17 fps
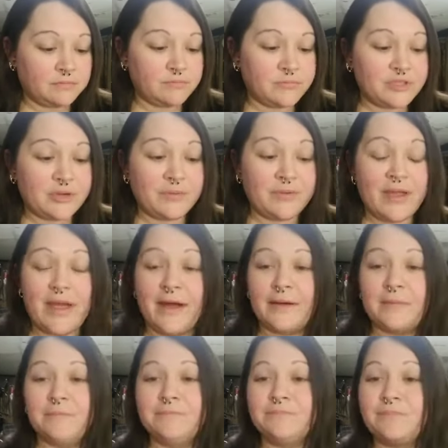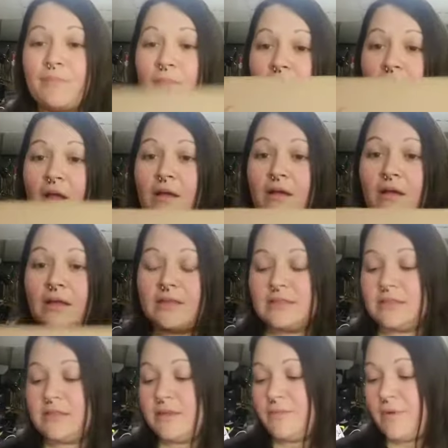so yeah, let's
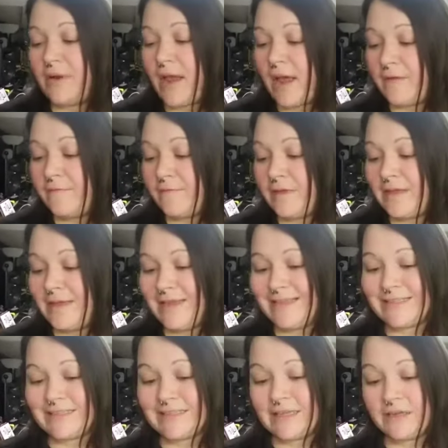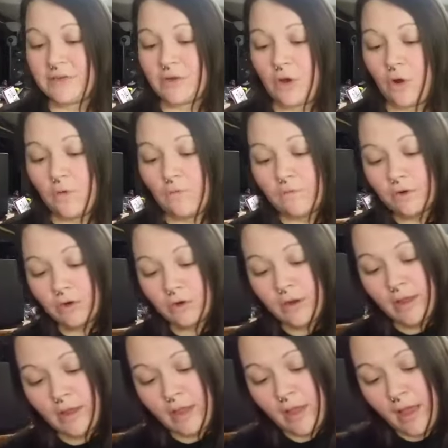see what Halfgeek sent over.
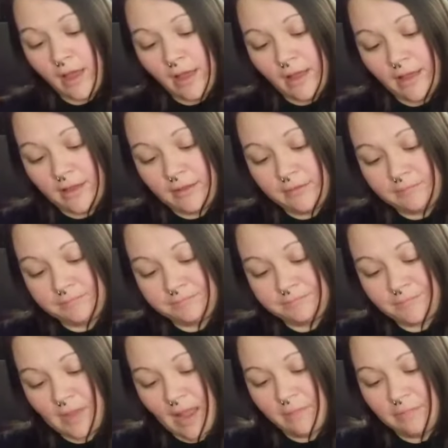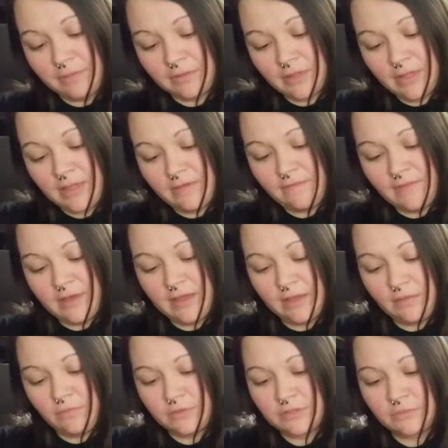I believe
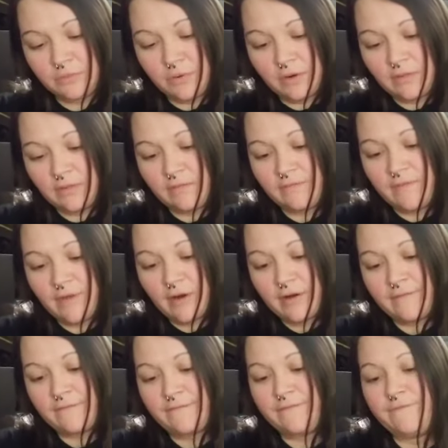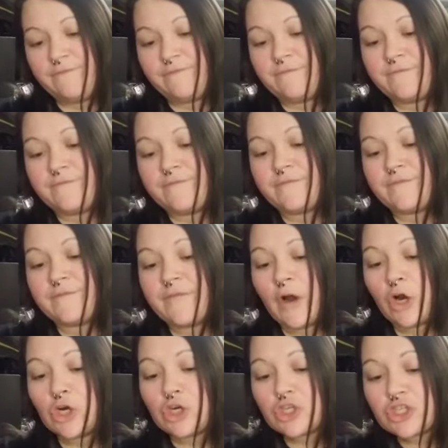he was one of the very
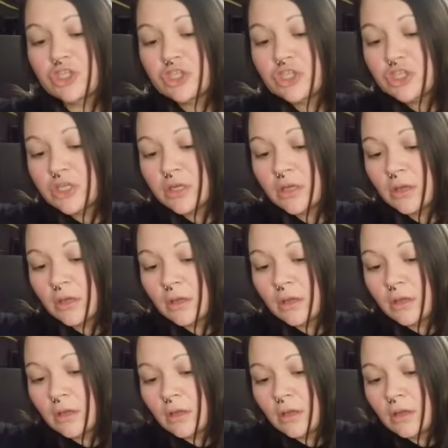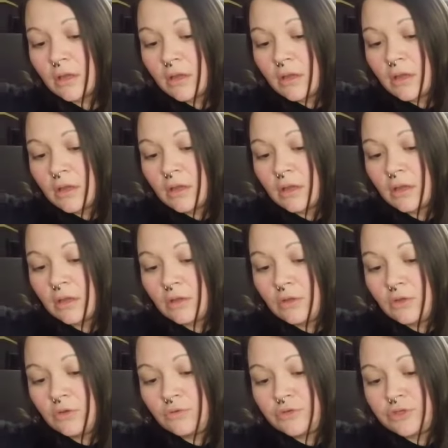first
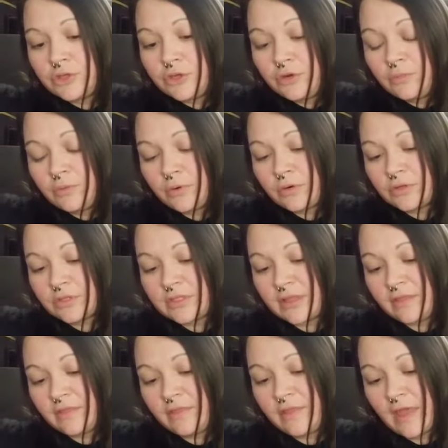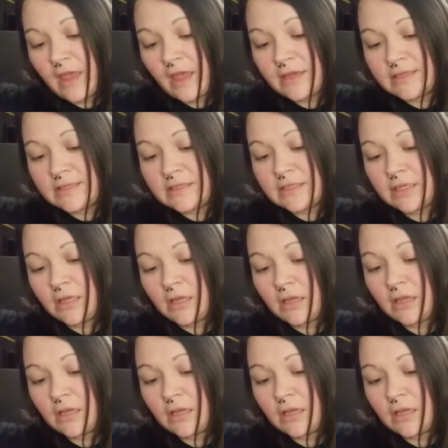YouTubers that